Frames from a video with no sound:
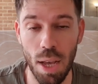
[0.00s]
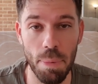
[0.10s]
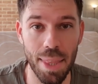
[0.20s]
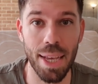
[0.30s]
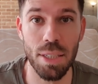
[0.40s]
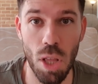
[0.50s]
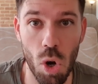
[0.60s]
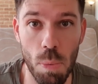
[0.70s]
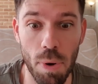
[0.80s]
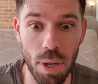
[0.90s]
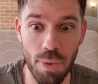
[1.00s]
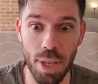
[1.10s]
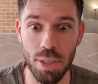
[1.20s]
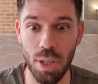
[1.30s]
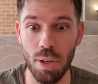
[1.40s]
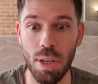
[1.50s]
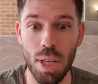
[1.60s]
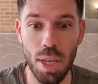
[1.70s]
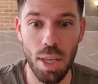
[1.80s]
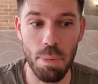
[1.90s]
I mean, that is the whole point of it. So it'd
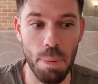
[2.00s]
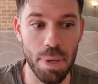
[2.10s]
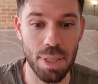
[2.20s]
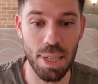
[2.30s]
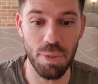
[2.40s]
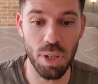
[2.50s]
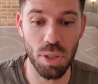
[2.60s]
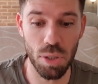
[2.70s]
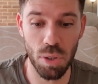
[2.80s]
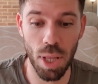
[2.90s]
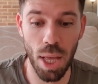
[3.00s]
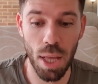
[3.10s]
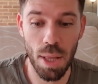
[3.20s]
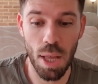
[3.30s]
be a bit silly if you couldn't do that.